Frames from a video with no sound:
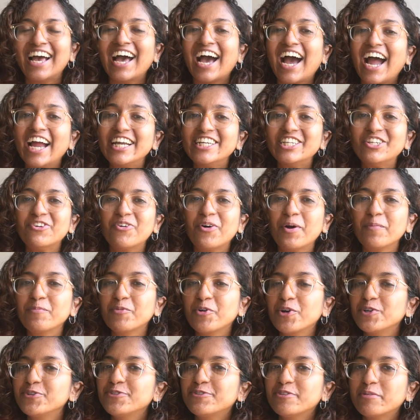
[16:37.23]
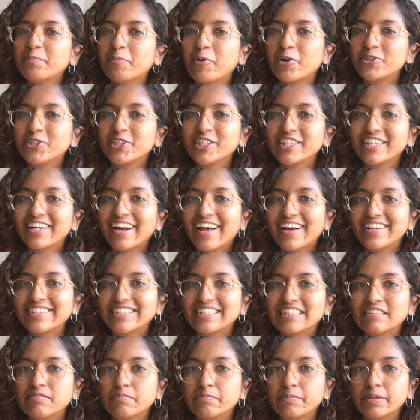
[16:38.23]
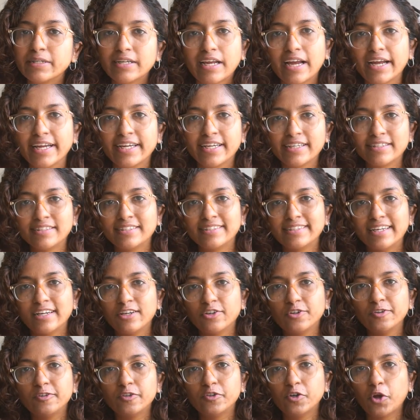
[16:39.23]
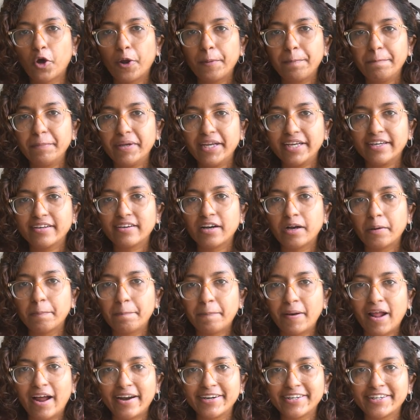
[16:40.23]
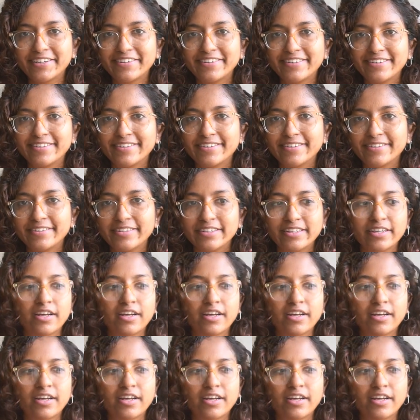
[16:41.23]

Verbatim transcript: I know I'm going to a pottery class, but I still could not make a planter